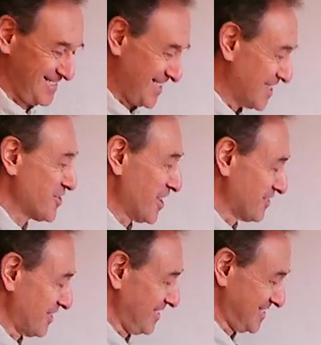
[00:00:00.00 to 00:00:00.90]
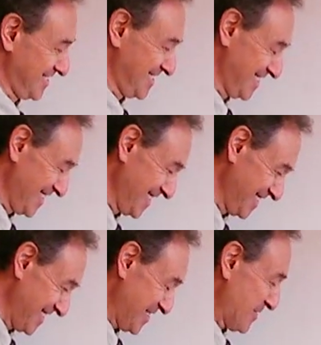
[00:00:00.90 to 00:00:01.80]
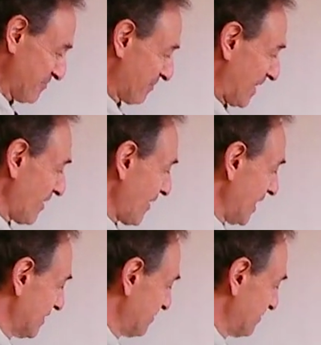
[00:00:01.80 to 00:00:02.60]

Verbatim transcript: in general. All right.